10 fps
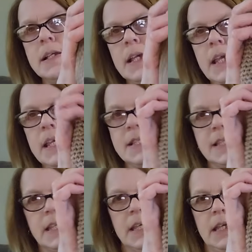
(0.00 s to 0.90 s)

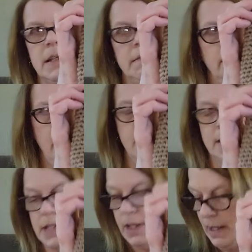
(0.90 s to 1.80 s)
easy
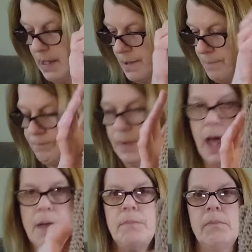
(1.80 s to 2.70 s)
knit.
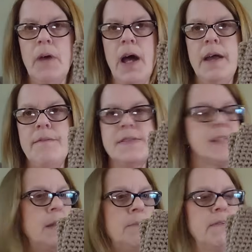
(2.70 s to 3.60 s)
I've
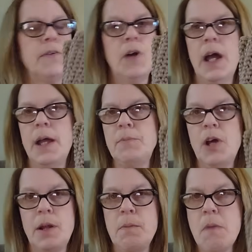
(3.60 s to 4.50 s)
said it before, I'm
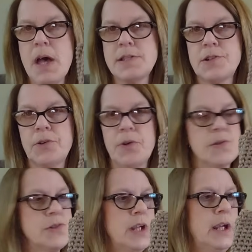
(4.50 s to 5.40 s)
not a master
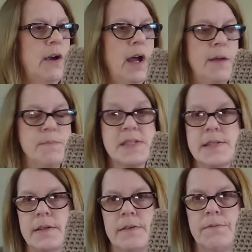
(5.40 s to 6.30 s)
crocheter. I'm
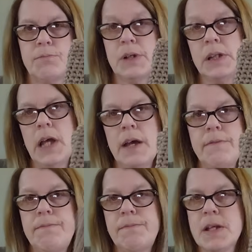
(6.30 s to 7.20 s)
still really, I
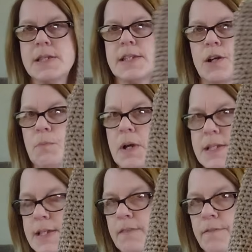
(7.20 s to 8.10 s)
consider
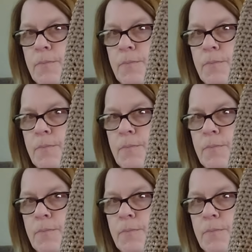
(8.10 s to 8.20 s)
myself a